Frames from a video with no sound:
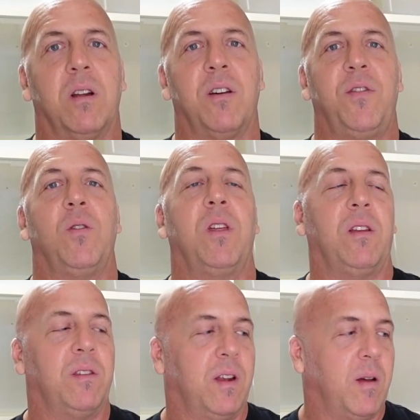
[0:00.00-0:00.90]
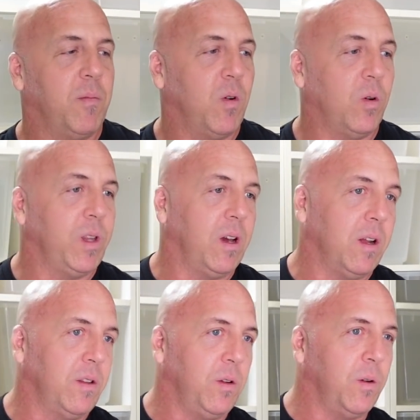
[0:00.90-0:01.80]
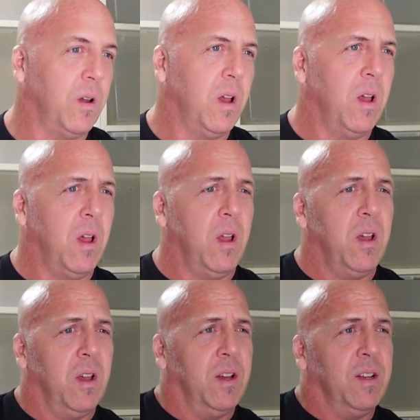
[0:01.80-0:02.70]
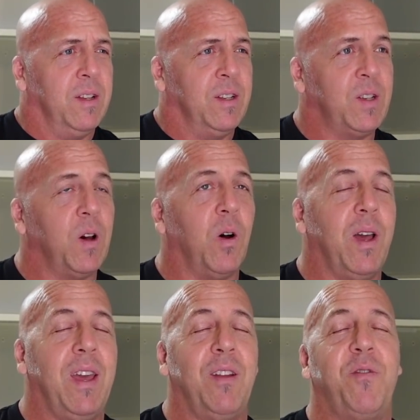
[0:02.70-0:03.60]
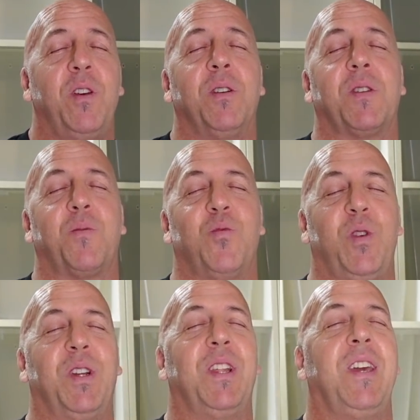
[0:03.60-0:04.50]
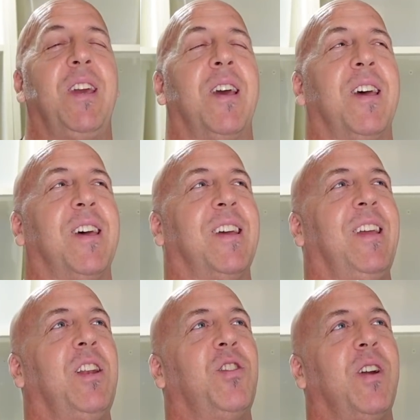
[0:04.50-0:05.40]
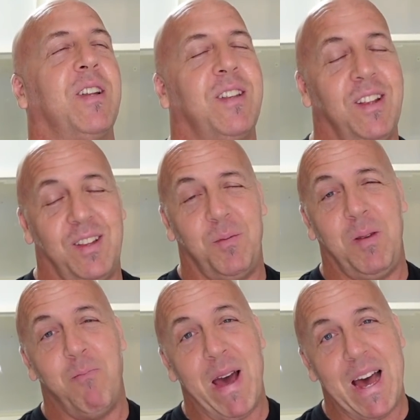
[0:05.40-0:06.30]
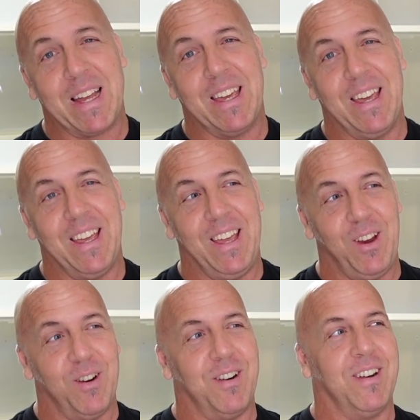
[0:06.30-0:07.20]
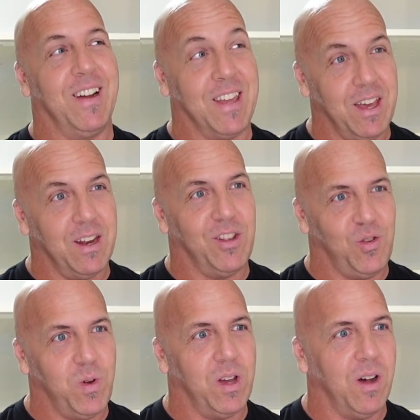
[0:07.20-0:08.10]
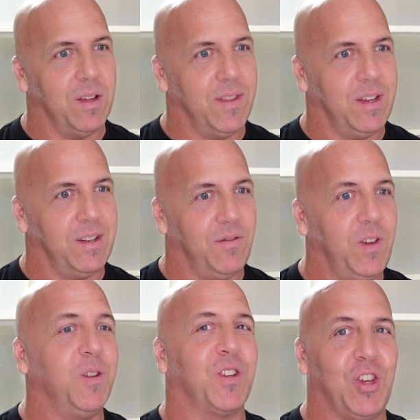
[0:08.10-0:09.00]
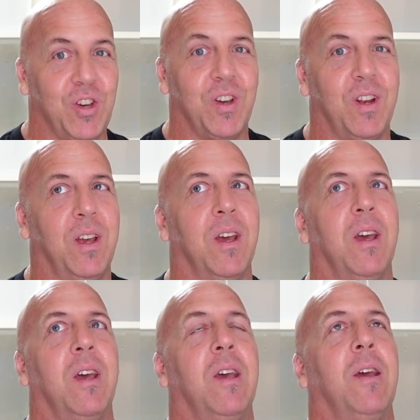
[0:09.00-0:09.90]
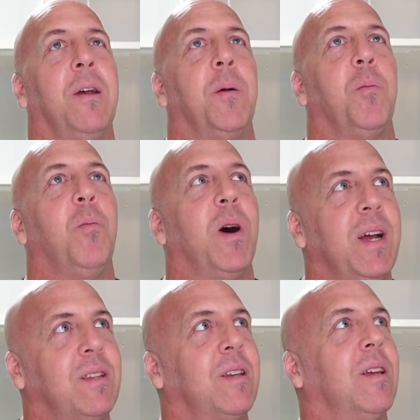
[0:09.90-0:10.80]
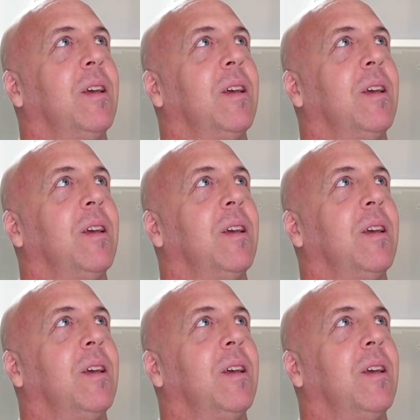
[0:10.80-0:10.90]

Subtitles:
a few things that I'm holding on to. So it feels really interesting to be back here again doing all of this. It feels good, but